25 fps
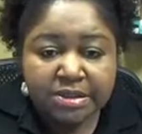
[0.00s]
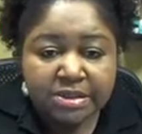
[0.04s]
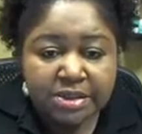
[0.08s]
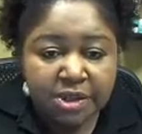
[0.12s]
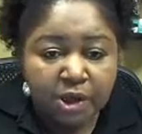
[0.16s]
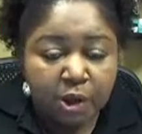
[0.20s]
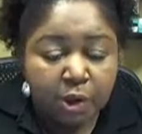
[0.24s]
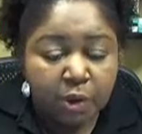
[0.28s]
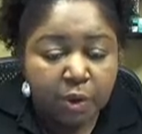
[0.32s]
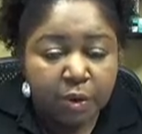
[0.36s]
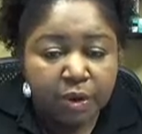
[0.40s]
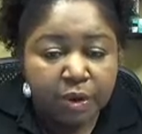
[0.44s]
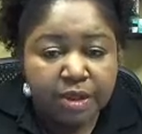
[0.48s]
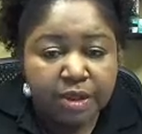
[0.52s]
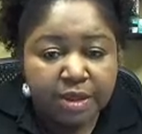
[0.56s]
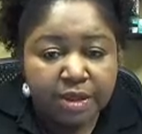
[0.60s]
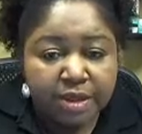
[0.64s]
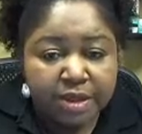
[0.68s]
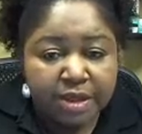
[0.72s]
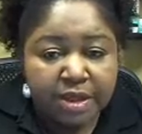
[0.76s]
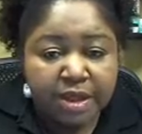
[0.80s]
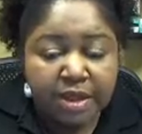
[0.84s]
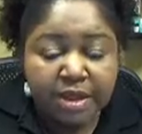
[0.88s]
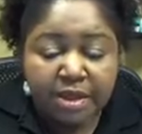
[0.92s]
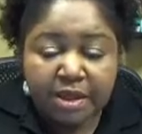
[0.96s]
So,
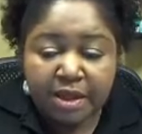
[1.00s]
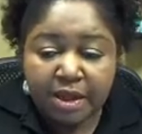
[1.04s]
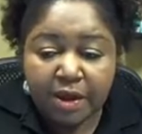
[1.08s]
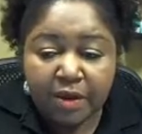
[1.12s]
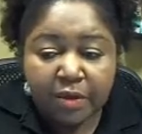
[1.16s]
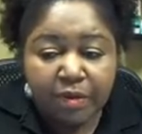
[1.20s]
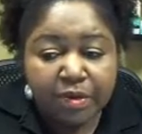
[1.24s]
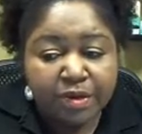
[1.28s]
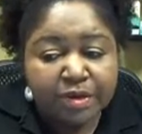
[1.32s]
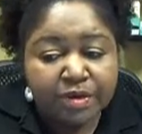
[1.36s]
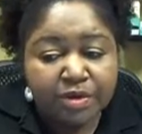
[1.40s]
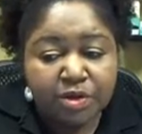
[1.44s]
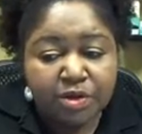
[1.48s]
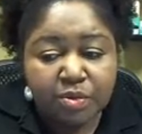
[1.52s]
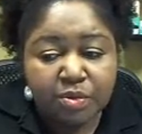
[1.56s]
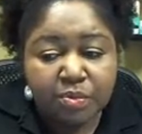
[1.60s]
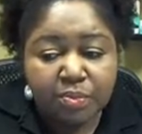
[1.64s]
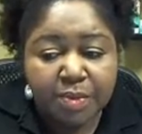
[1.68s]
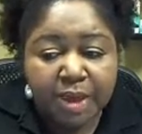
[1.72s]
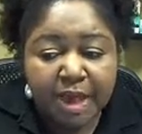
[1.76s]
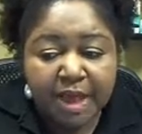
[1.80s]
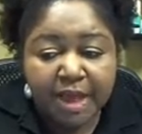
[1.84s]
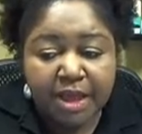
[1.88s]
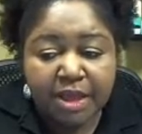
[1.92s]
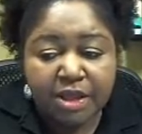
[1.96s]
you know, you
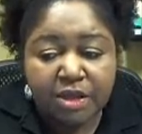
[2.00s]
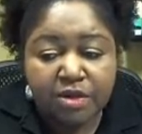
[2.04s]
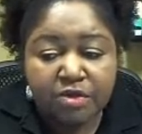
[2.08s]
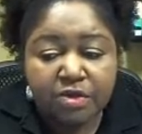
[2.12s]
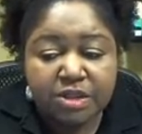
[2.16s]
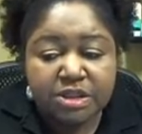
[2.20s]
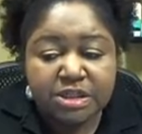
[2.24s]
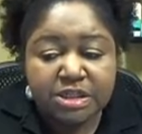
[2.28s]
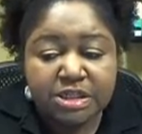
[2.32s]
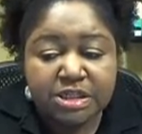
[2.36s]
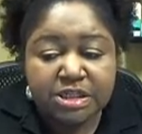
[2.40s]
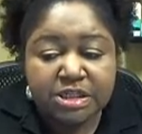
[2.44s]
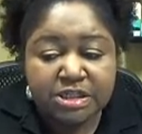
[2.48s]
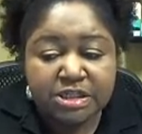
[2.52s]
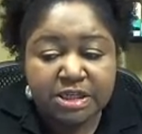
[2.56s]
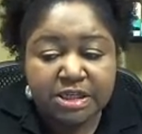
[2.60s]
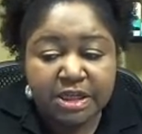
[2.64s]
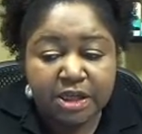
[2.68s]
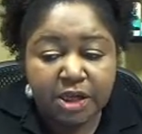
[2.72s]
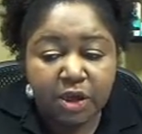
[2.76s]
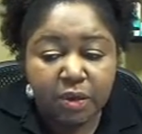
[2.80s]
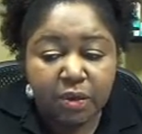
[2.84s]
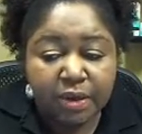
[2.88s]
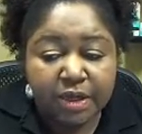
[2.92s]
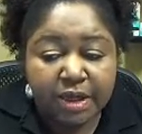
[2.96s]
just need to
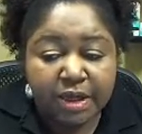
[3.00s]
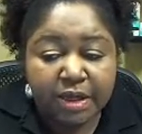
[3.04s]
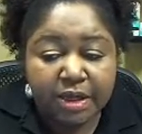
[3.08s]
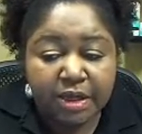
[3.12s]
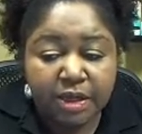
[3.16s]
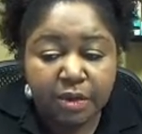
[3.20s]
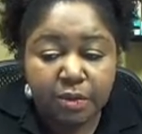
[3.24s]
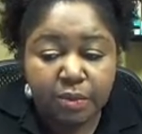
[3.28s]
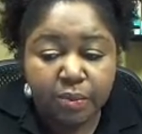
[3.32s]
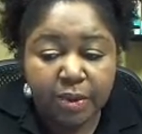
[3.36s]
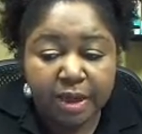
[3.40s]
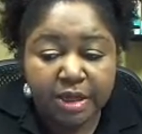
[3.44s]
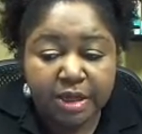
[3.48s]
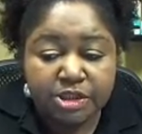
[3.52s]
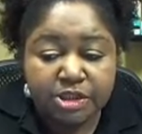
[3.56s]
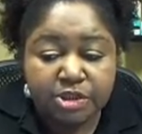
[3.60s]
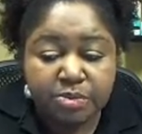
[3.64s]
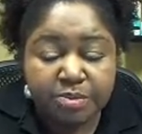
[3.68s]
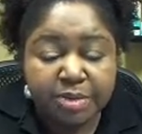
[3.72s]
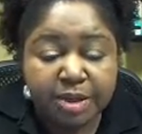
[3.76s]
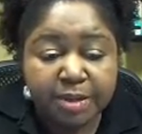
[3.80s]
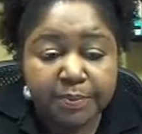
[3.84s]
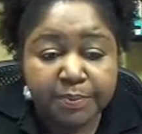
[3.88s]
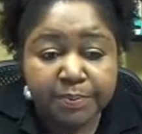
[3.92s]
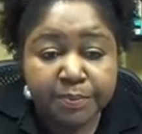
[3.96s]
get on a good
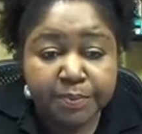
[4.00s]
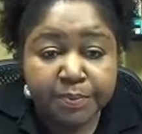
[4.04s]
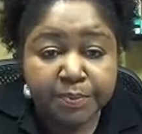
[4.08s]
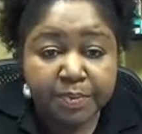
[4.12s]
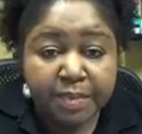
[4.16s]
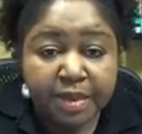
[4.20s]
regimen,